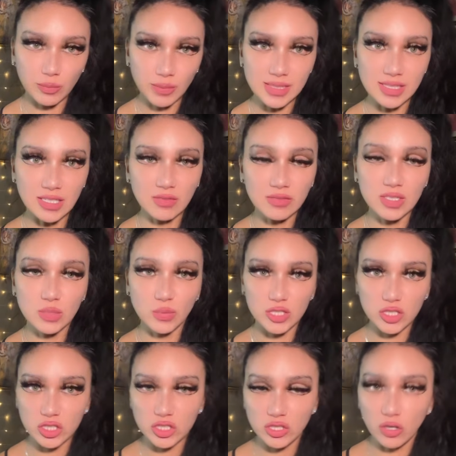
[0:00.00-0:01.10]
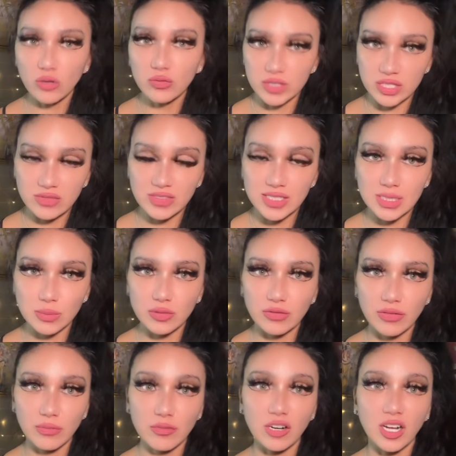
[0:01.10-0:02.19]
myself, switched over to Visible
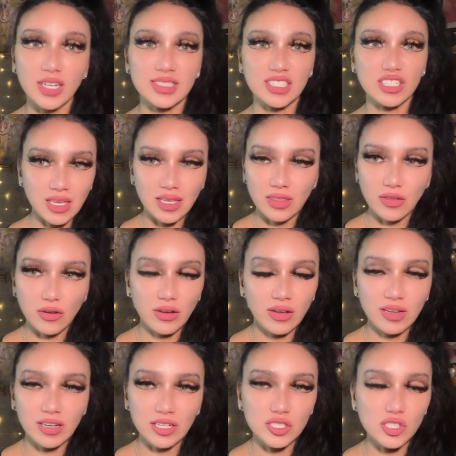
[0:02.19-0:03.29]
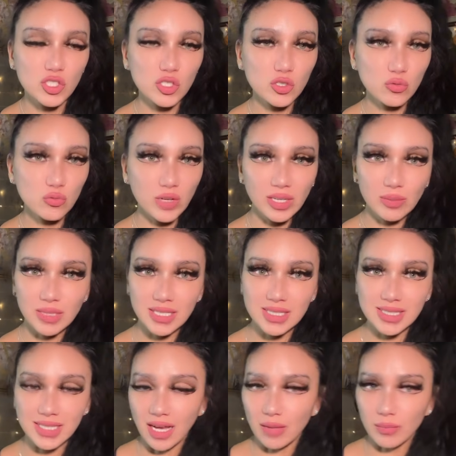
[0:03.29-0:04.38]
from Verizon. They're an extremely
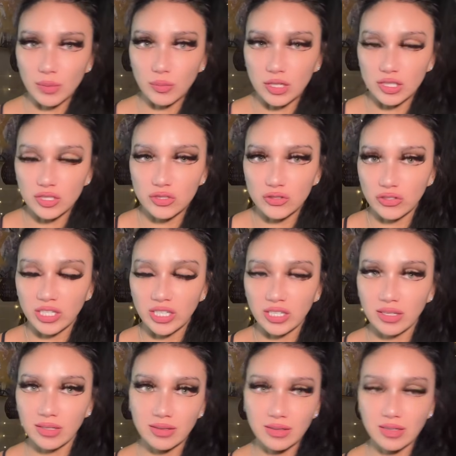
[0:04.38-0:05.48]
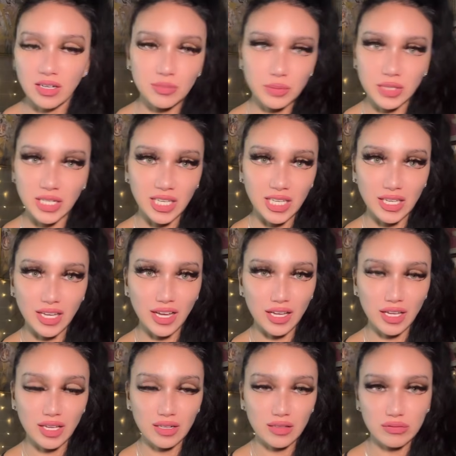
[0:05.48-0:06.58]
scammy, predatory company
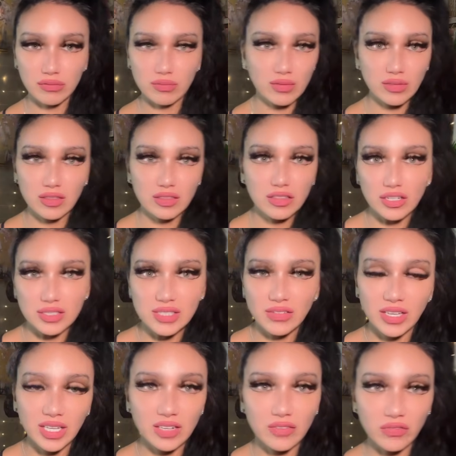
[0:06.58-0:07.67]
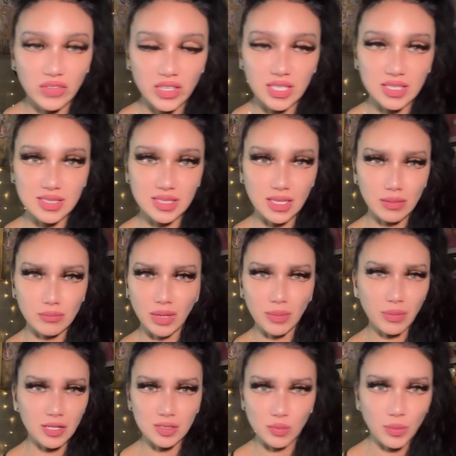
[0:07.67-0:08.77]
and lots of hidden fees. And my
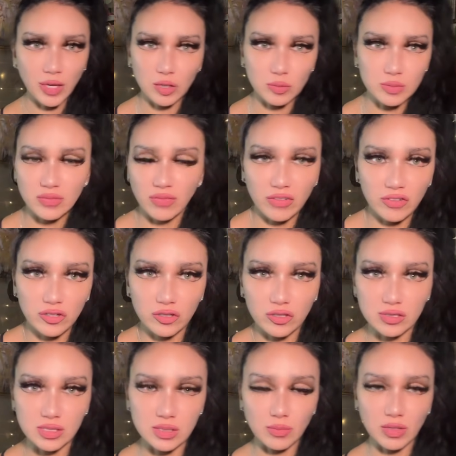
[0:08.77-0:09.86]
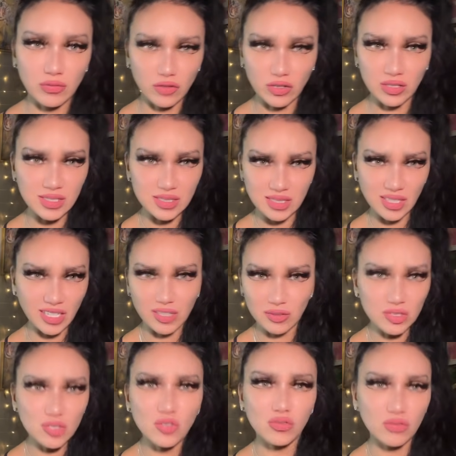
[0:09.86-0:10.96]
parents were paying almost $500 a month for us. Like, it
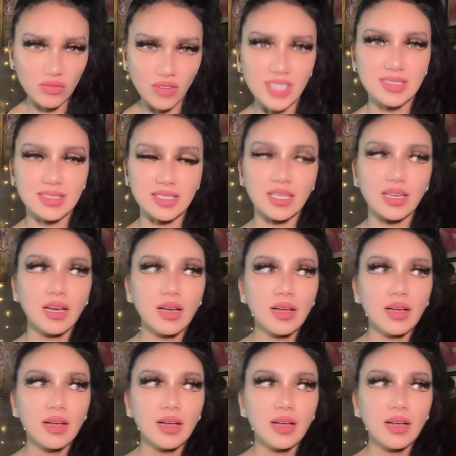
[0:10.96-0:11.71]
was crazy.